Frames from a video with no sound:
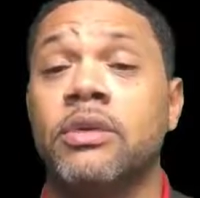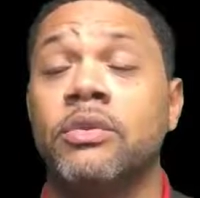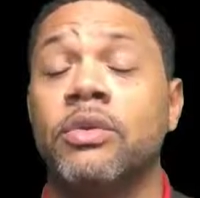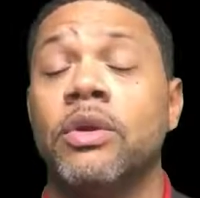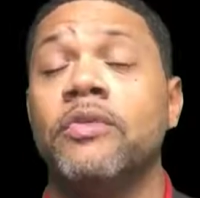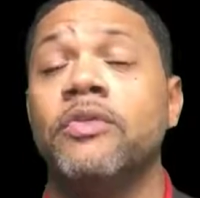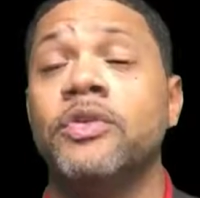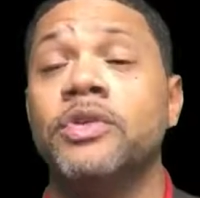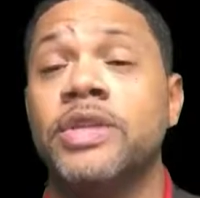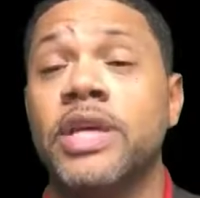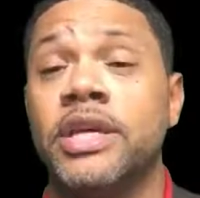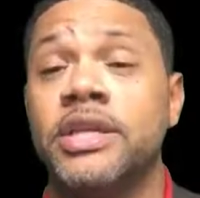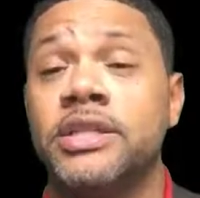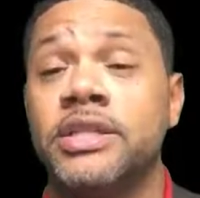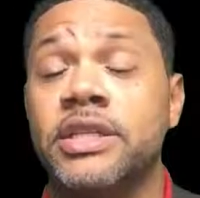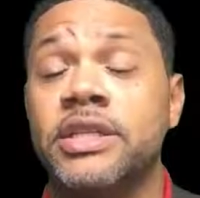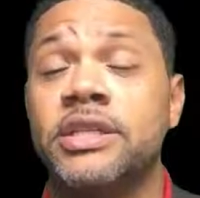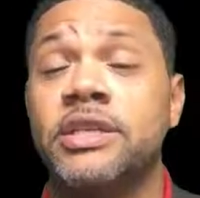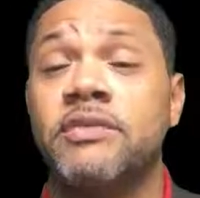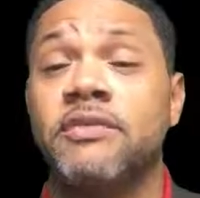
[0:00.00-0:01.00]

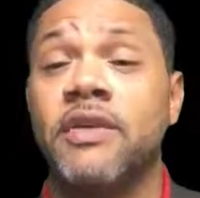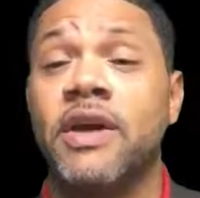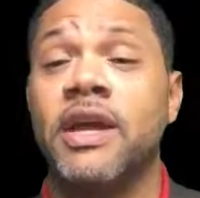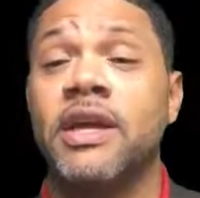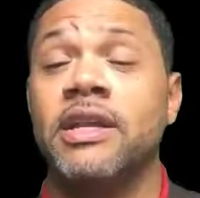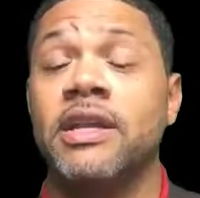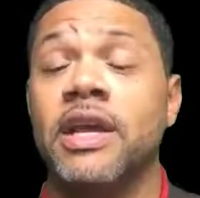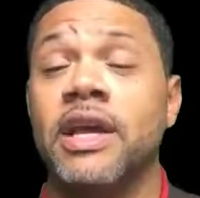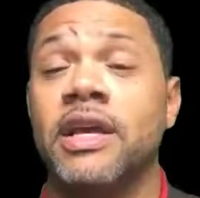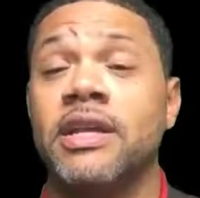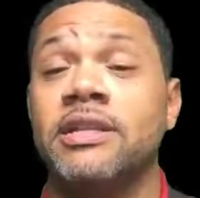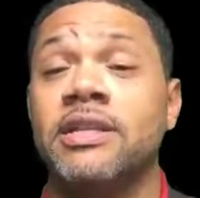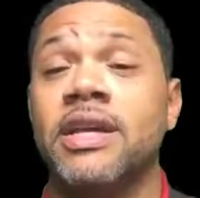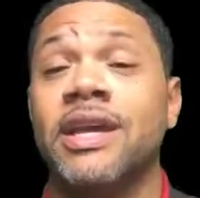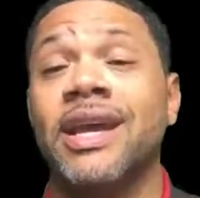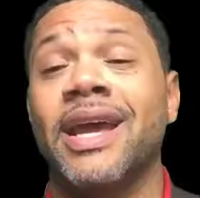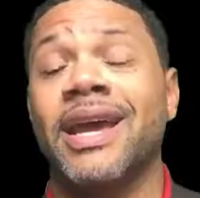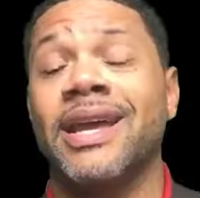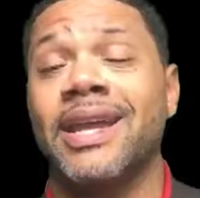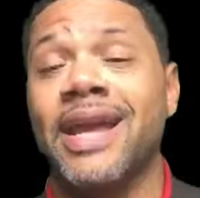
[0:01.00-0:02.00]
Refutation is defined as
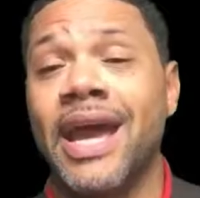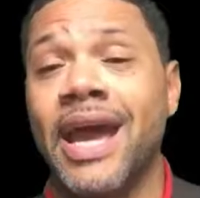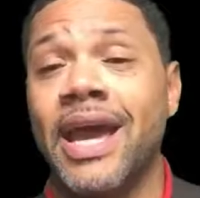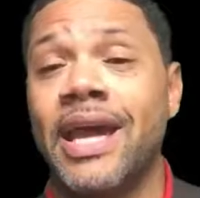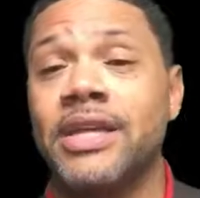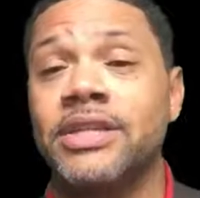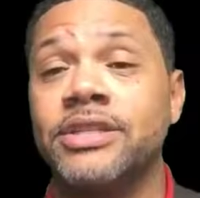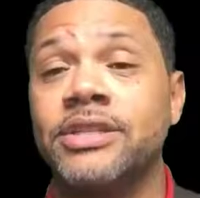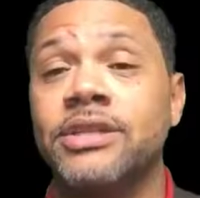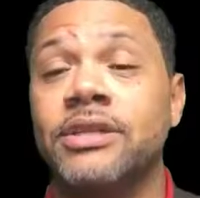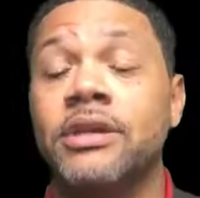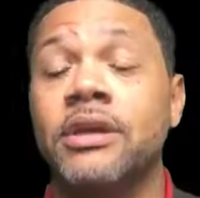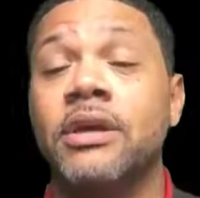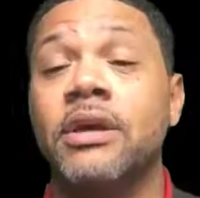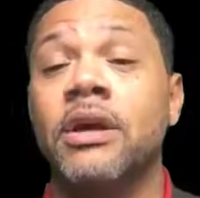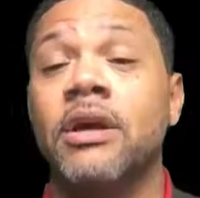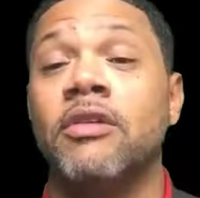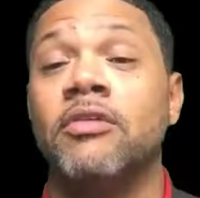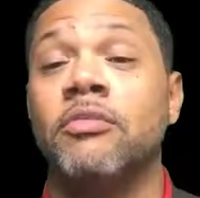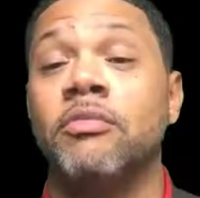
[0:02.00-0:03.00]
an
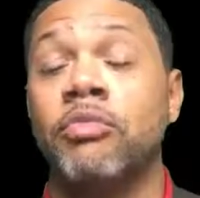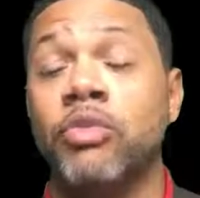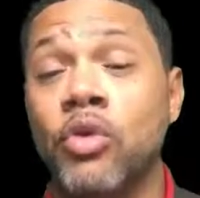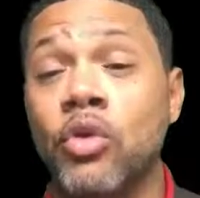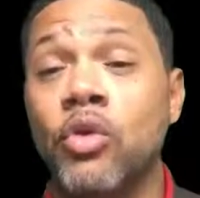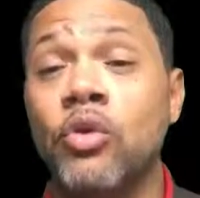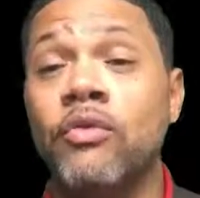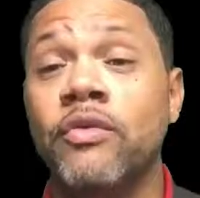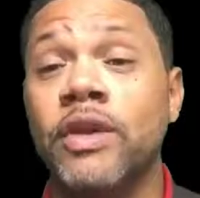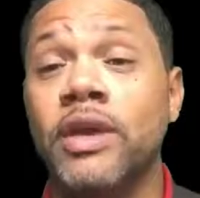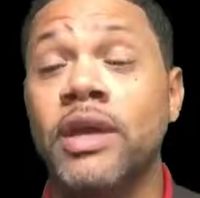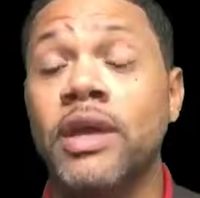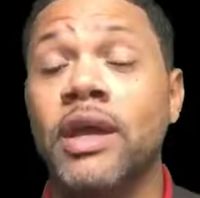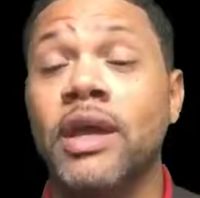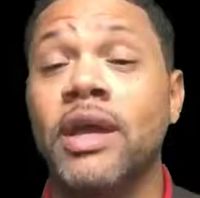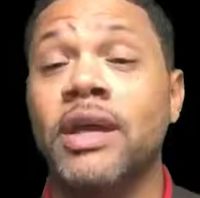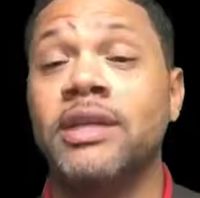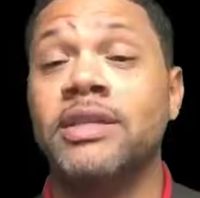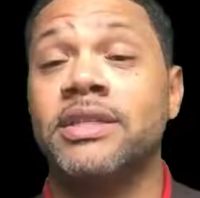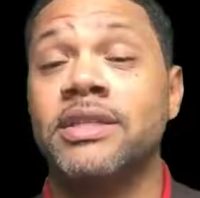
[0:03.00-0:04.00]
action of
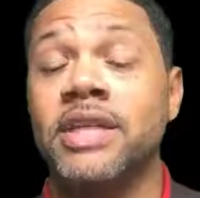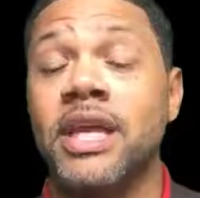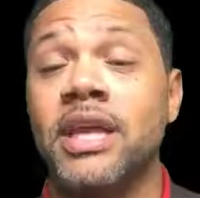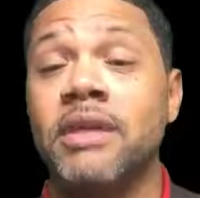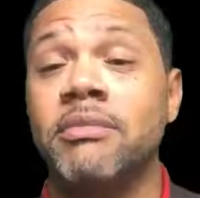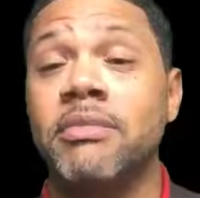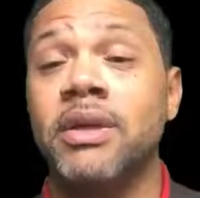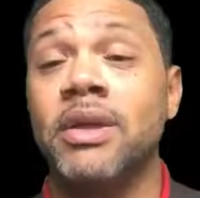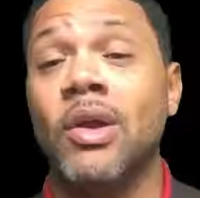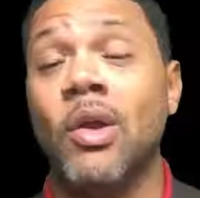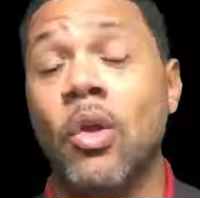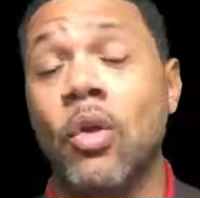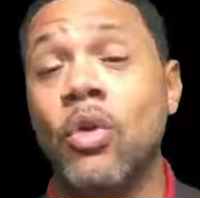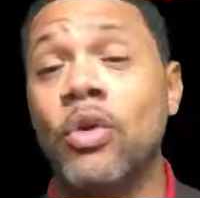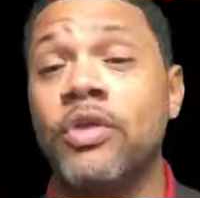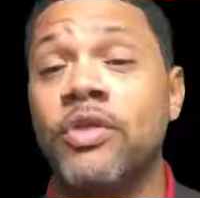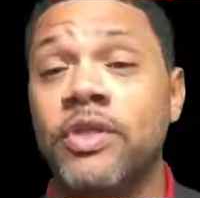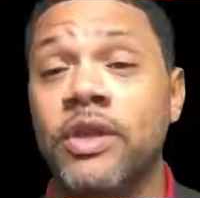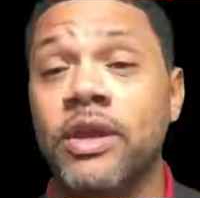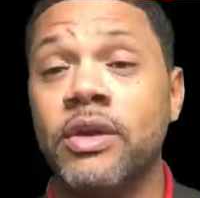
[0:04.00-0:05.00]
proving a statement
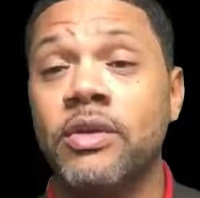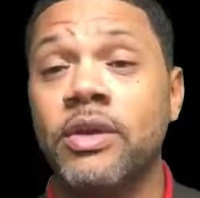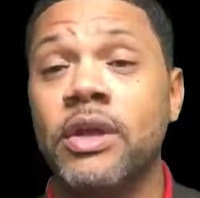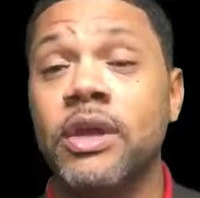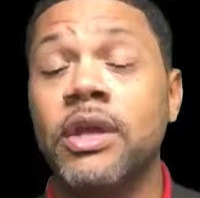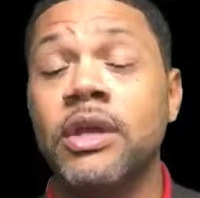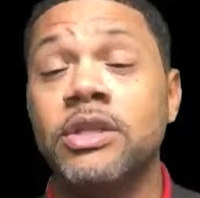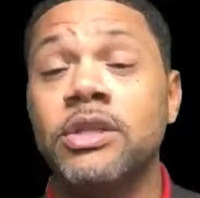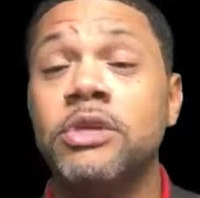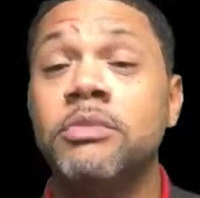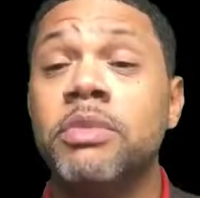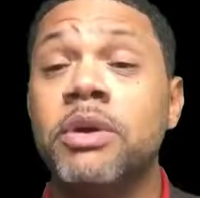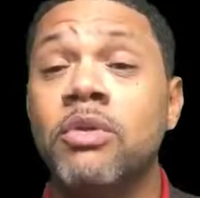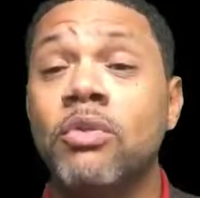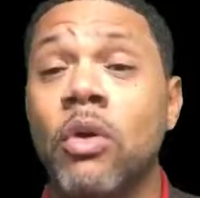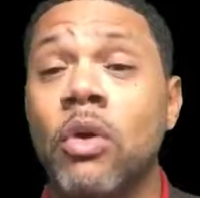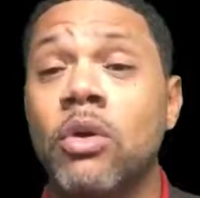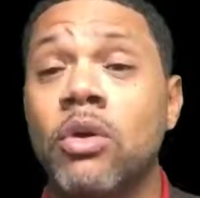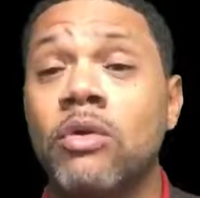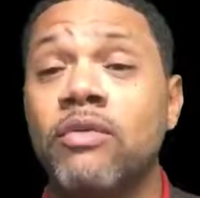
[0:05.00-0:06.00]
or theory to be
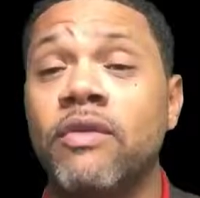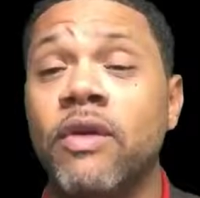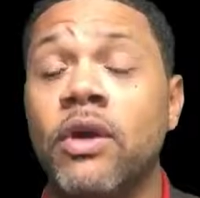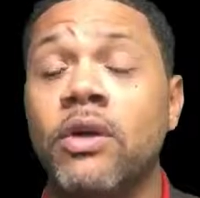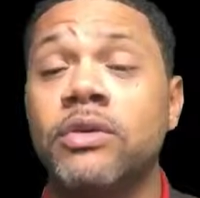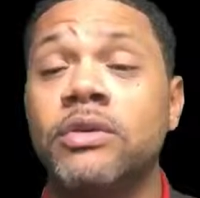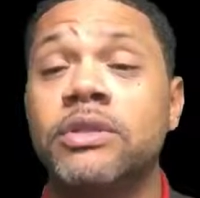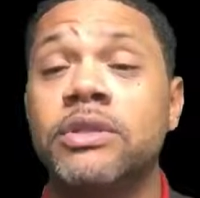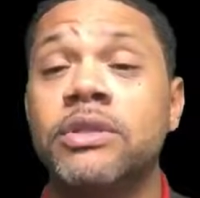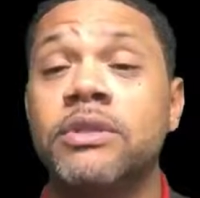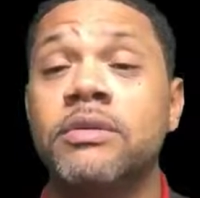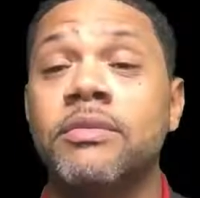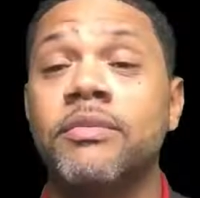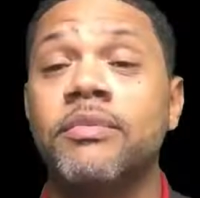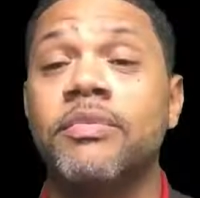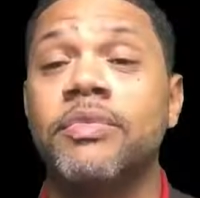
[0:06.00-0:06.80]
wrong or false.